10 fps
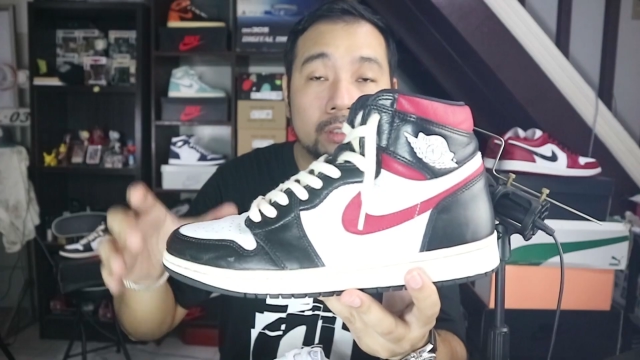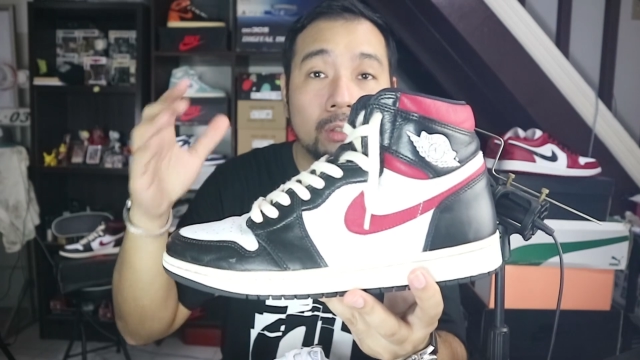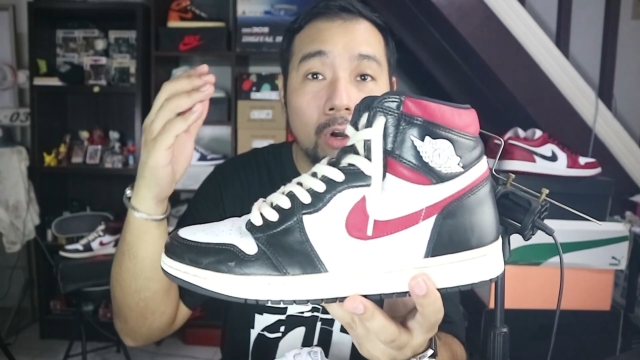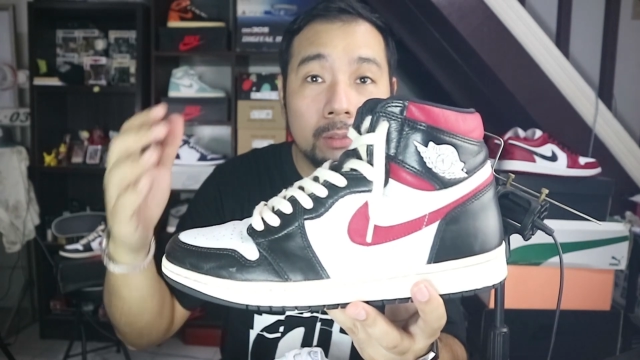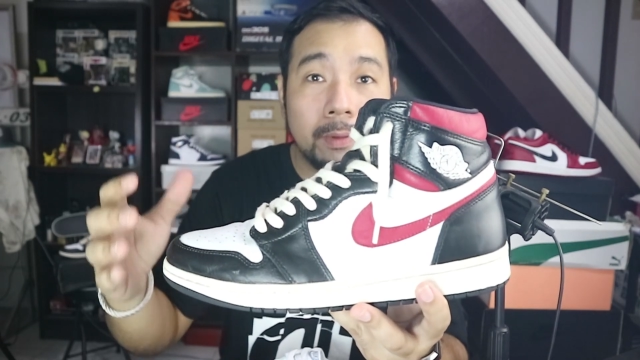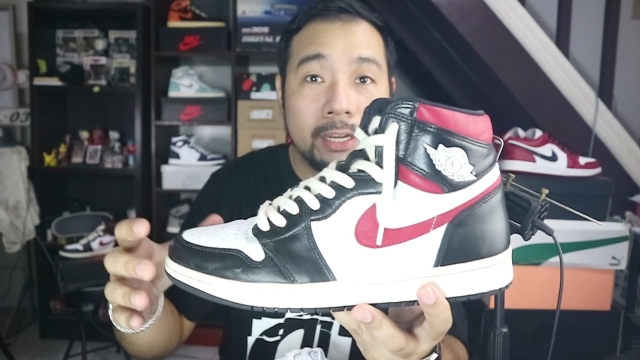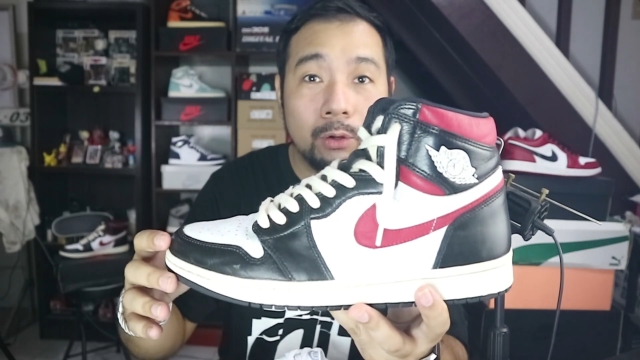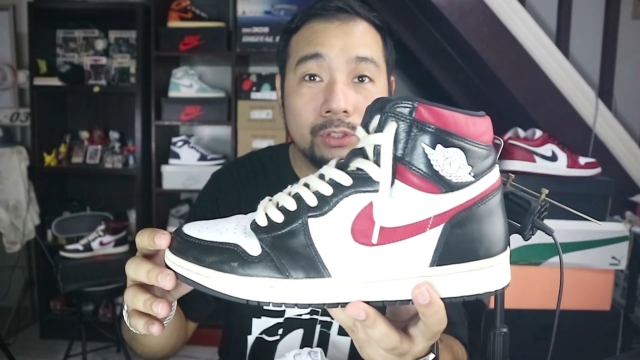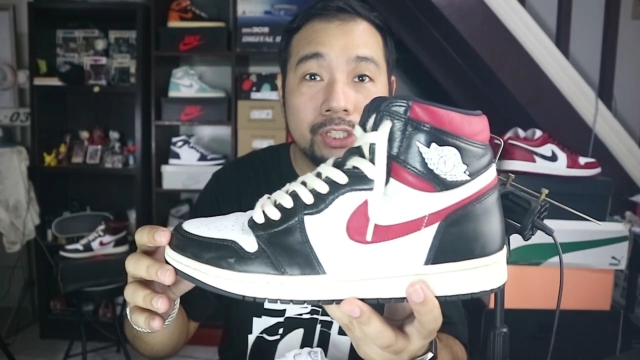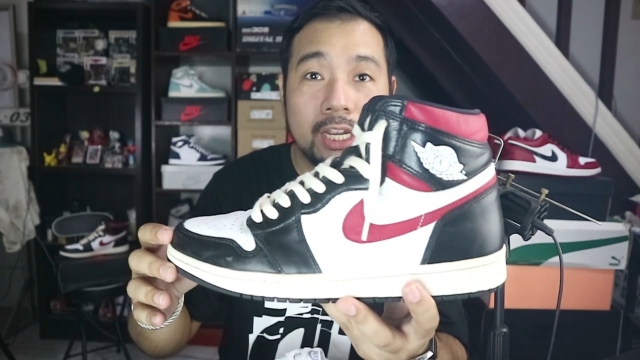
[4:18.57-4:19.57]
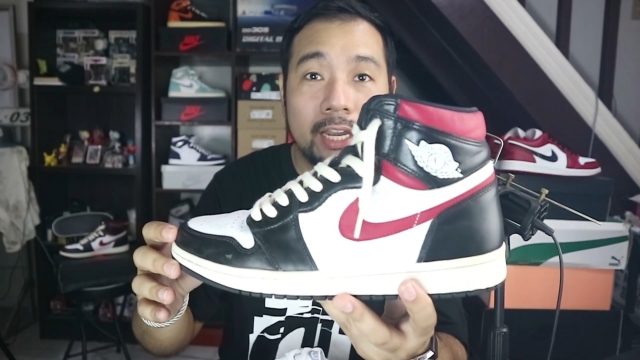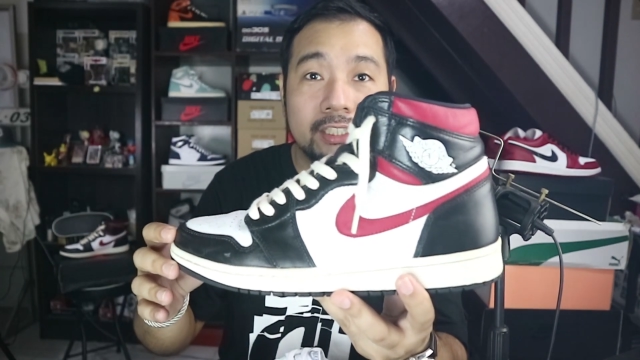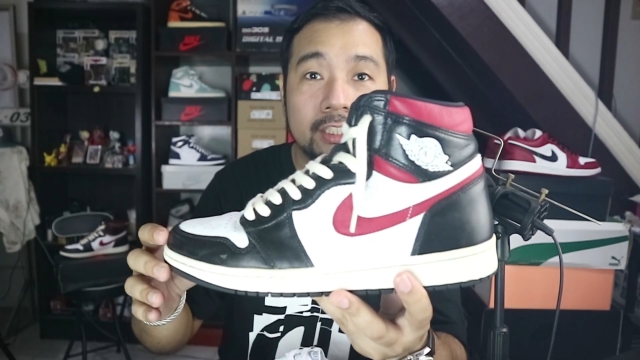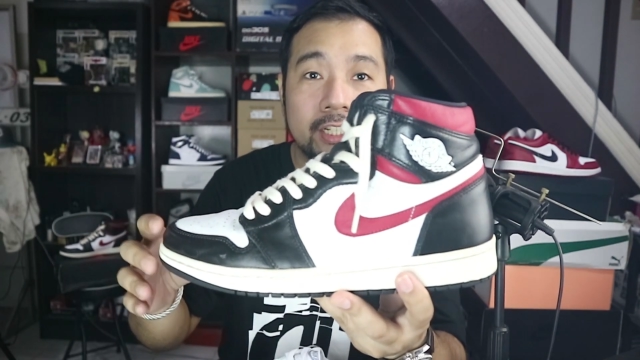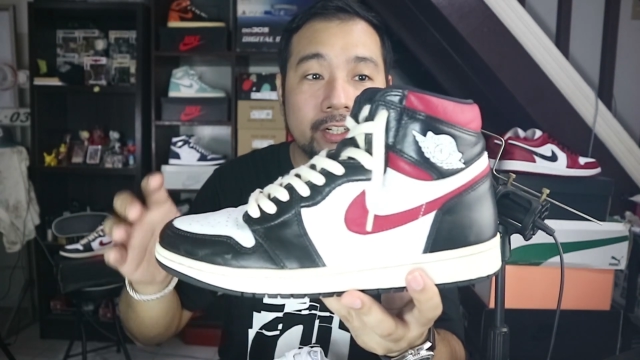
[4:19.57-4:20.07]
So on my OG high
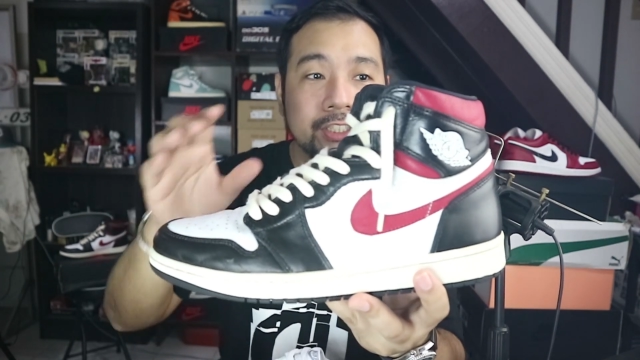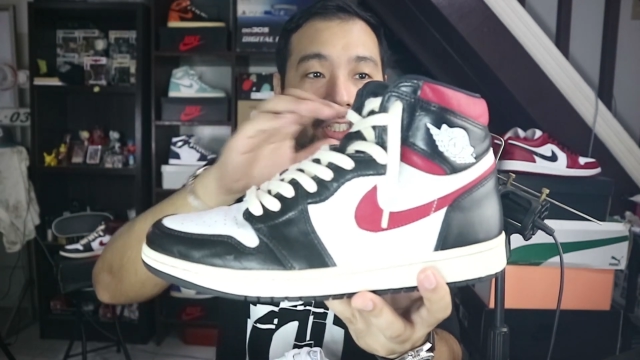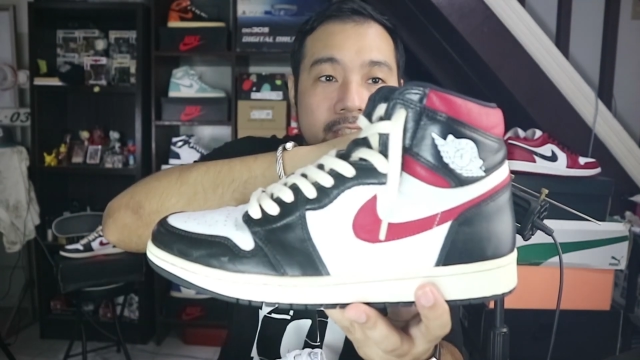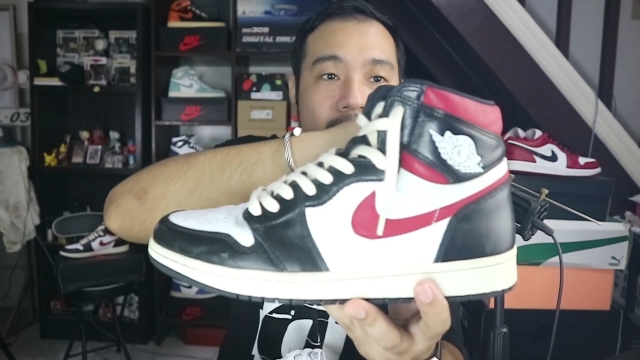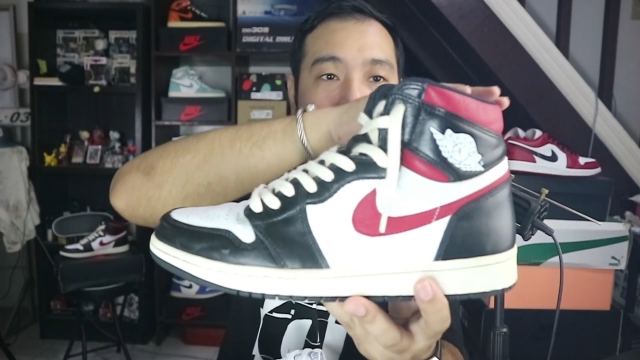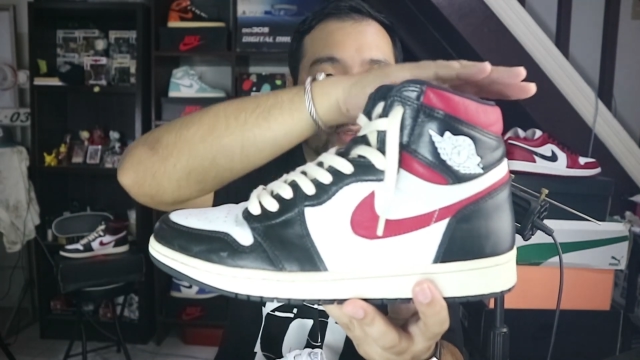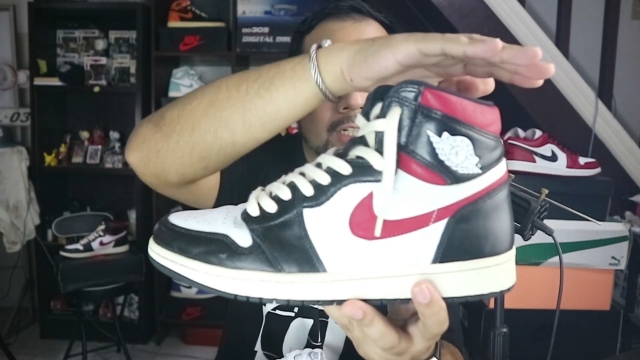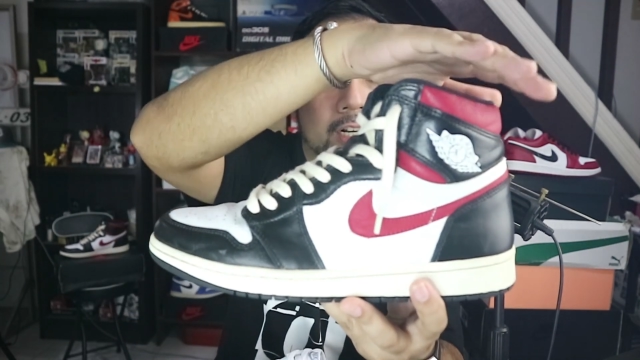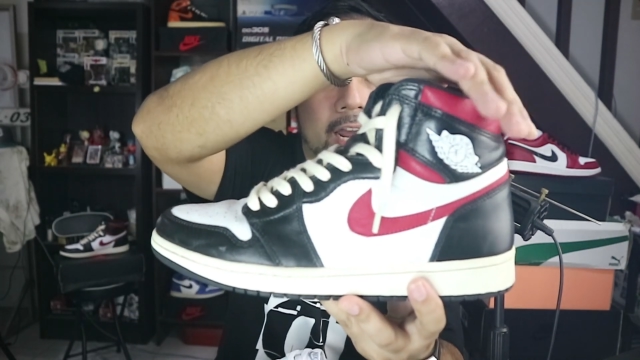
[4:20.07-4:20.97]
sneakers, since these one are